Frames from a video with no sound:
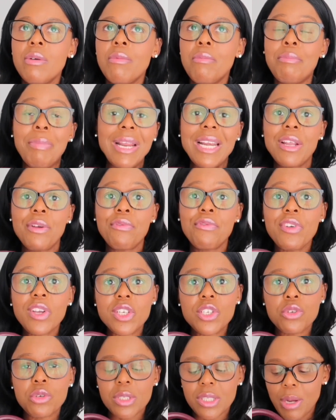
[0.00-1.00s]

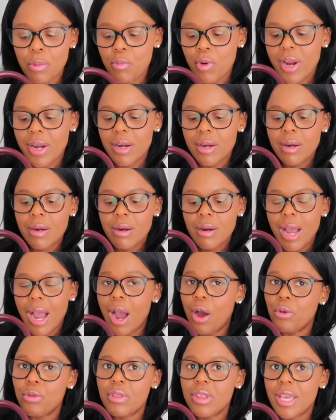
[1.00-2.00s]
benefit to someone
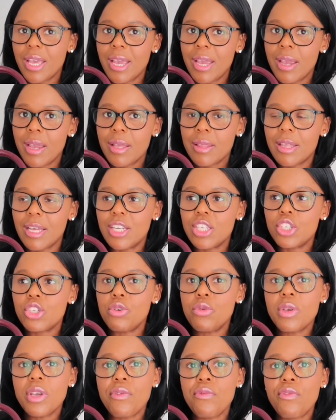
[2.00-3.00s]
out there that is
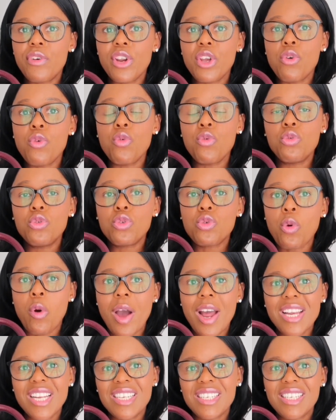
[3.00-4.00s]
looking for a good
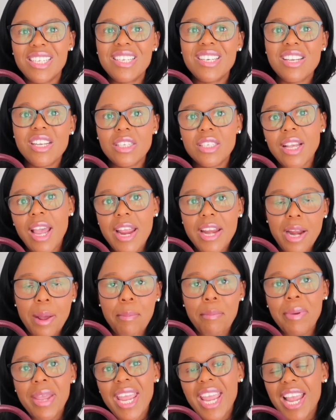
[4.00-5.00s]
quality designer
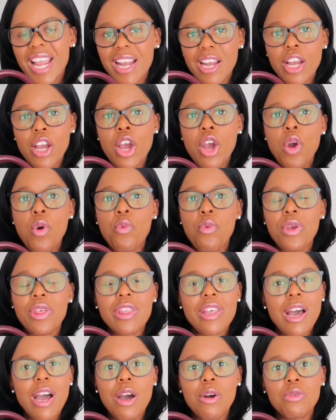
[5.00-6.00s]
bag
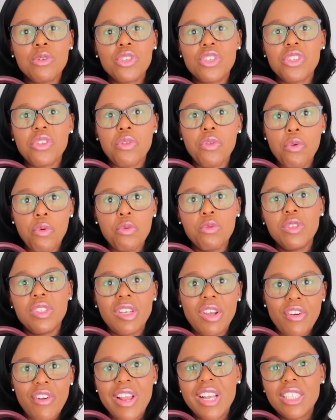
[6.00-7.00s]
without those
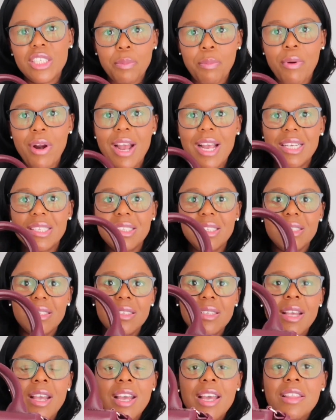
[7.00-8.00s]
crazy
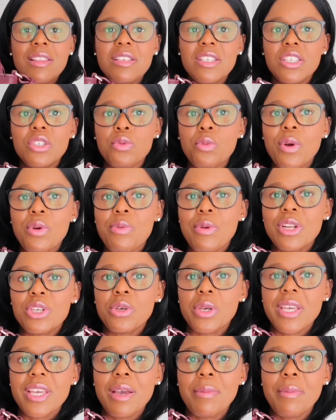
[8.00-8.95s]
prices. This is what we are talking